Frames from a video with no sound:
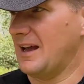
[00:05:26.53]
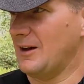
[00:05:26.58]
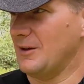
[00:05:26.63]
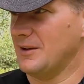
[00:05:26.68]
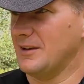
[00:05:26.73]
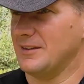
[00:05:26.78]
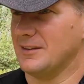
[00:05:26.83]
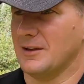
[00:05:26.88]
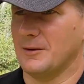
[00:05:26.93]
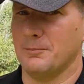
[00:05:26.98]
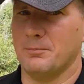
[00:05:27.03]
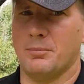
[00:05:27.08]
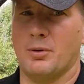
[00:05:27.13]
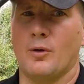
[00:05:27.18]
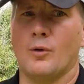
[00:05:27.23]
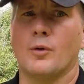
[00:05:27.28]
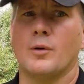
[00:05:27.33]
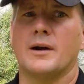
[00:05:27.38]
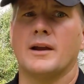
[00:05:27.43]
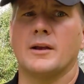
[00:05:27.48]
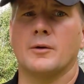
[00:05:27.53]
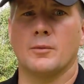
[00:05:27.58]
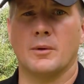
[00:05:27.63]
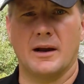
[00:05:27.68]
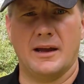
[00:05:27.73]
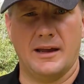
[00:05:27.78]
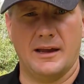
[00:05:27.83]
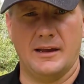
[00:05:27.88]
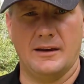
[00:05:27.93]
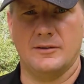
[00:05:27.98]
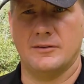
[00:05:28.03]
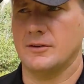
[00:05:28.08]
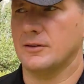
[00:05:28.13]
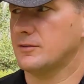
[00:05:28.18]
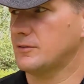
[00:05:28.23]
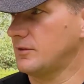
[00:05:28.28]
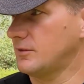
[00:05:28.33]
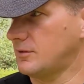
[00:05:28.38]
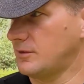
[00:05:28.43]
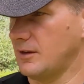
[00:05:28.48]
out in the pouring rain
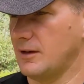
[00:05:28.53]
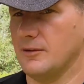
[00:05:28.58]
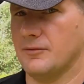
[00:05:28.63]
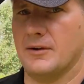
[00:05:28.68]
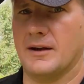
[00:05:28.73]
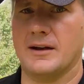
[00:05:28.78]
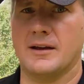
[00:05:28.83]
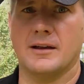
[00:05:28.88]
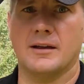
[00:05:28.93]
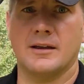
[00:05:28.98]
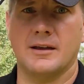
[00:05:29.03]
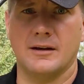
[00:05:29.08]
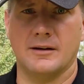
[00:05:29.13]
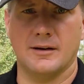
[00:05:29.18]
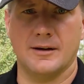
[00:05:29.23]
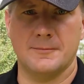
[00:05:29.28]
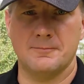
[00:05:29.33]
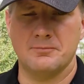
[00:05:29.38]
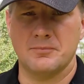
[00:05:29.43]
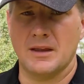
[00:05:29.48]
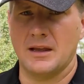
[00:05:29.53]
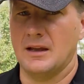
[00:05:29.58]
just to see if I could kill it,